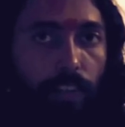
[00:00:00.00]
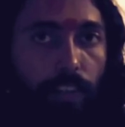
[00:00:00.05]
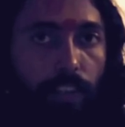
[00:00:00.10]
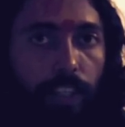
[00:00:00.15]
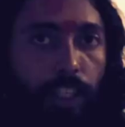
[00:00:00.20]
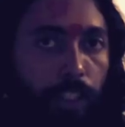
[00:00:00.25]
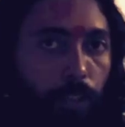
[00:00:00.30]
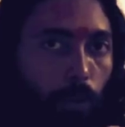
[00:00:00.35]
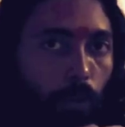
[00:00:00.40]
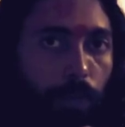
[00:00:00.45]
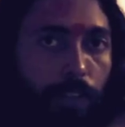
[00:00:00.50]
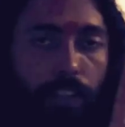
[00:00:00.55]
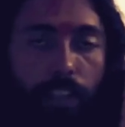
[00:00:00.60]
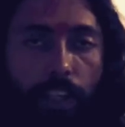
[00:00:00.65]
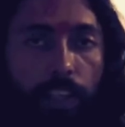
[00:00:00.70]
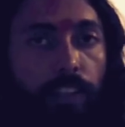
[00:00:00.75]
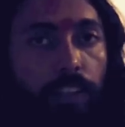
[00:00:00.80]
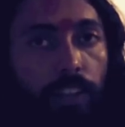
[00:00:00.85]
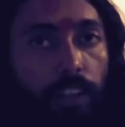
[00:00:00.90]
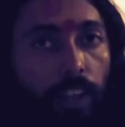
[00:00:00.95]
hit you with
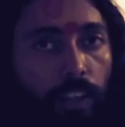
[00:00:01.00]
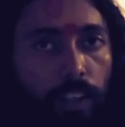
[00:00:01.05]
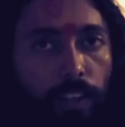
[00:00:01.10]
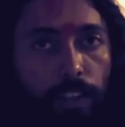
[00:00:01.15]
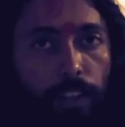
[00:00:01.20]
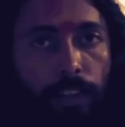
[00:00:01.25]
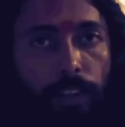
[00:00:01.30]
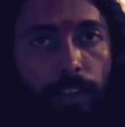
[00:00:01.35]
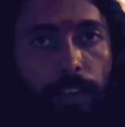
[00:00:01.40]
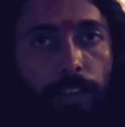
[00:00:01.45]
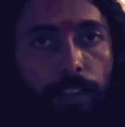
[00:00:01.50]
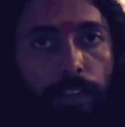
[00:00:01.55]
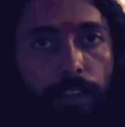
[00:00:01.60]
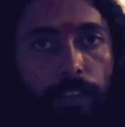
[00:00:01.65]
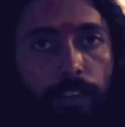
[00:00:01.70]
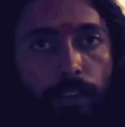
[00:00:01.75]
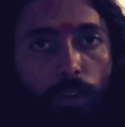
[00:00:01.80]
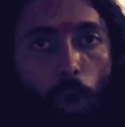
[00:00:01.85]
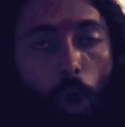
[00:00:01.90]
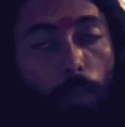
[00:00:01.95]
an
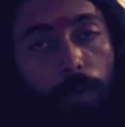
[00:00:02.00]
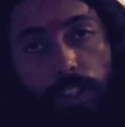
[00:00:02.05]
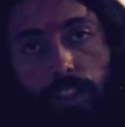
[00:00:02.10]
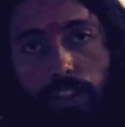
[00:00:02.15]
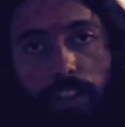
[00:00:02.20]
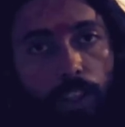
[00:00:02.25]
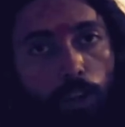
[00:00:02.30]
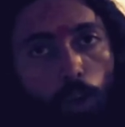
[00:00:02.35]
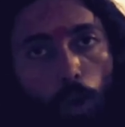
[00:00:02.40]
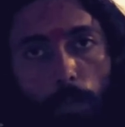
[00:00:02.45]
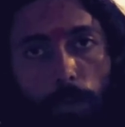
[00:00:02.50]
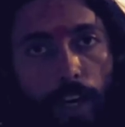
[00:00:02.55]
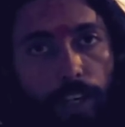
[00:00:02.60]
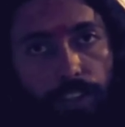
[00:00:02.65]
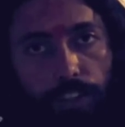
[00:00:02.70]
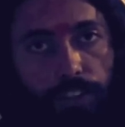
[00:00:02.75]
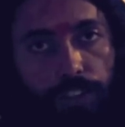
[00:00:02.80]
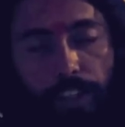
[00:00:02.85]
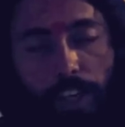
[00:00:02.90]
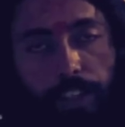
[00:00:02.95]
objectional
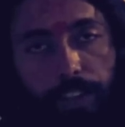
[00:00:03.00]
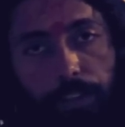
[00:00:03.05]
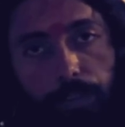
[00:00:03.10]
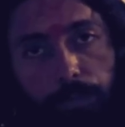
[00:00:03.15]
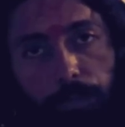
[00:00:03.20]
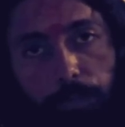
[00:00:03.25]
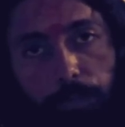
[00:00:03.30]
copyright strike.